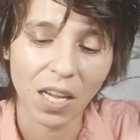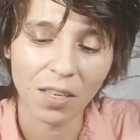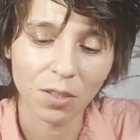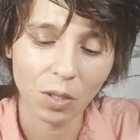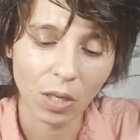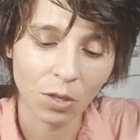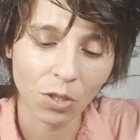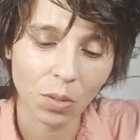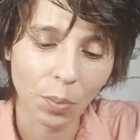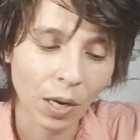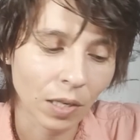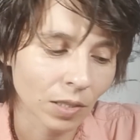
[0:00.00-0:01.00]
i don't know how
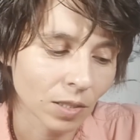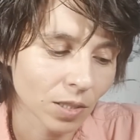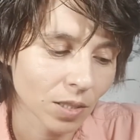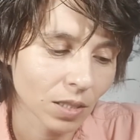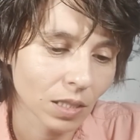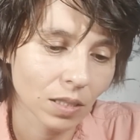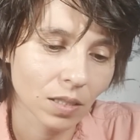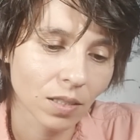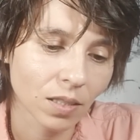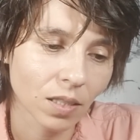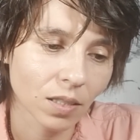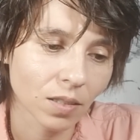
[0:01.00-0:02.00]
your partner see,
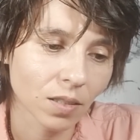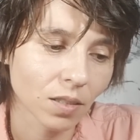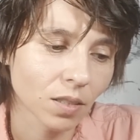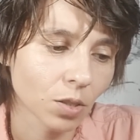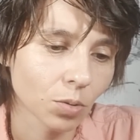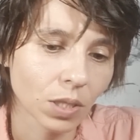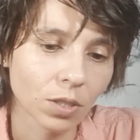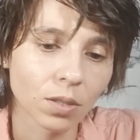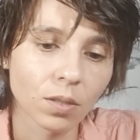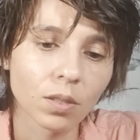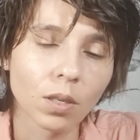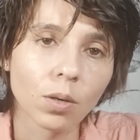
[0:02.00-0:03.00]
sees the
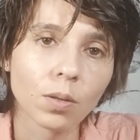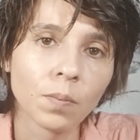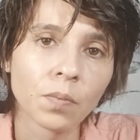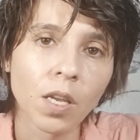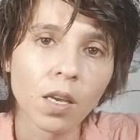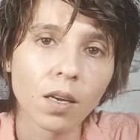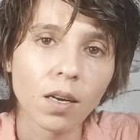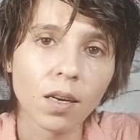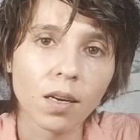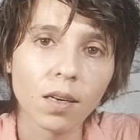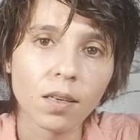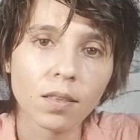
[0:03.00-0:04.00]
situation so
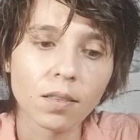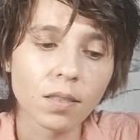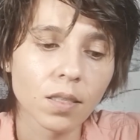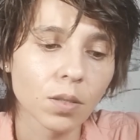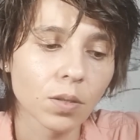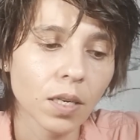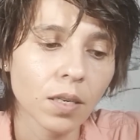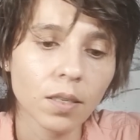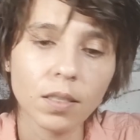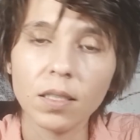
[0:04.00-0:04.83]
uh, see you there.